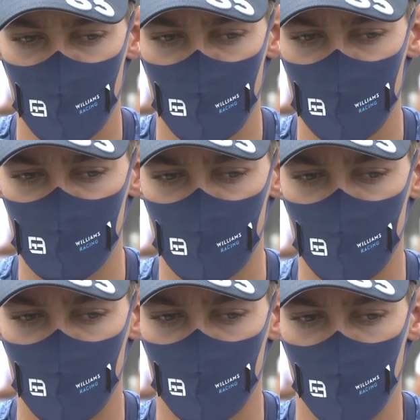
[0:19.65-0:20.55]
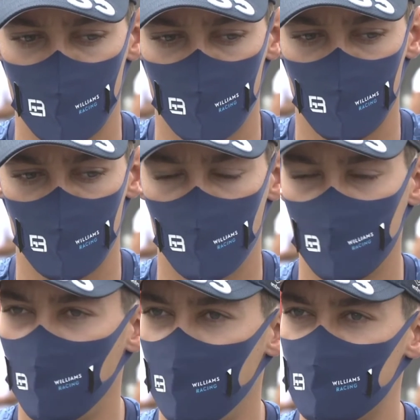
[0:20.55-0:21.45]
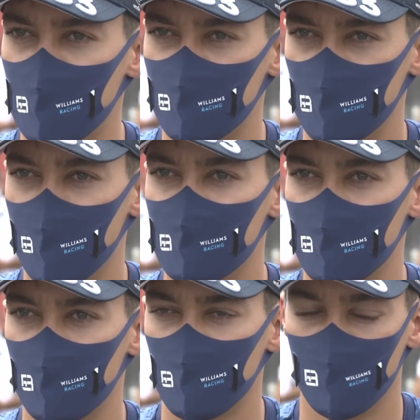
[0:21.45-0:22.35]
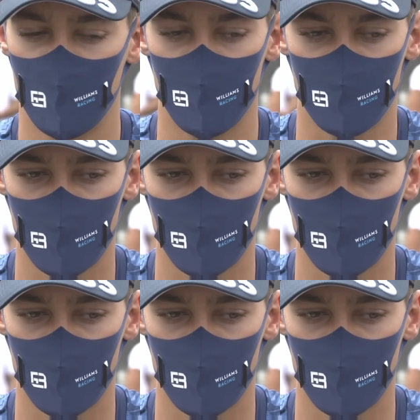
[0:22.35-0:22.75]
is nice parts of the track. So